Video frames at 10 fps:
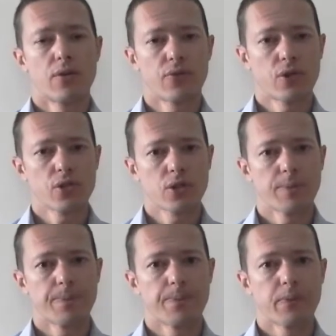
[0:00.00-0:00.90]
First,
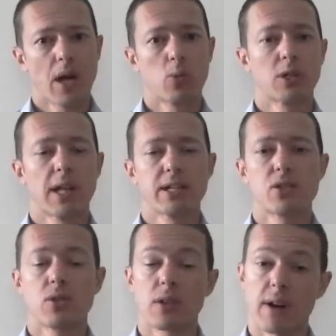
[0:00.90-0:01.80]
I would like
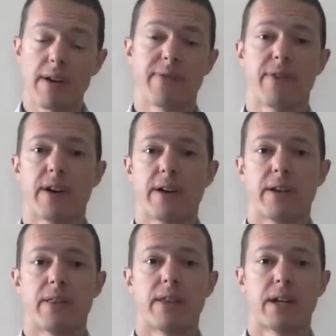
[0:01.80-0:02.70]
to clarify
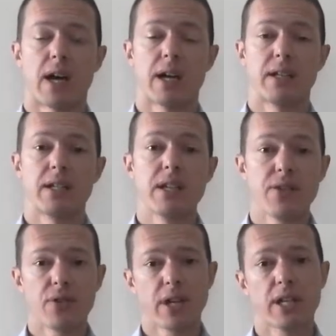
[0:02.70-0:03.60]
that I
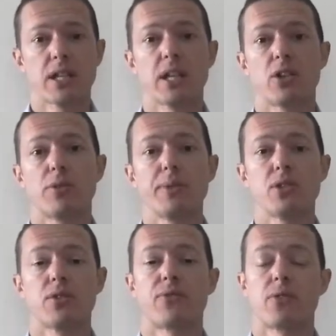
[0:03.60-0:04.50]
neither get any
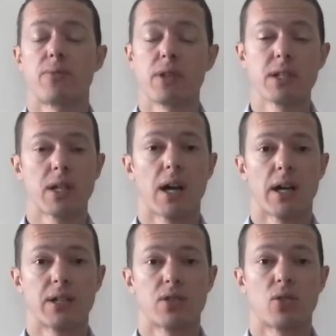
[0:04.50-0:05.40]
commission from these
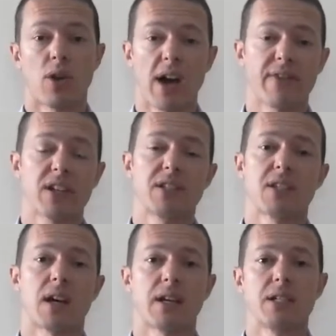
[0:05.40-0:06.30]
guys nor have I
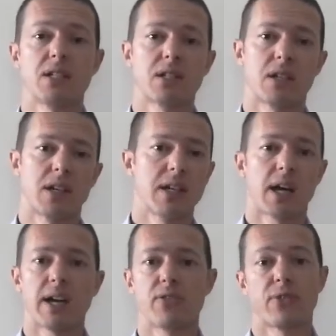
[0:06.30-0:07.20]
signed any
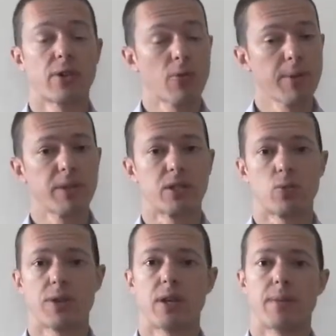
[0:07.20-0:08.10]
kind of agreement
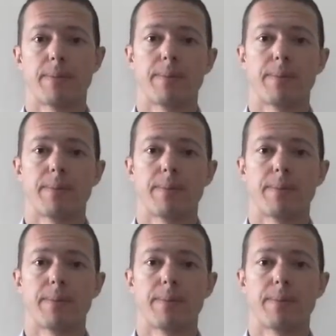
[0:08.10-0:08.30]
with them.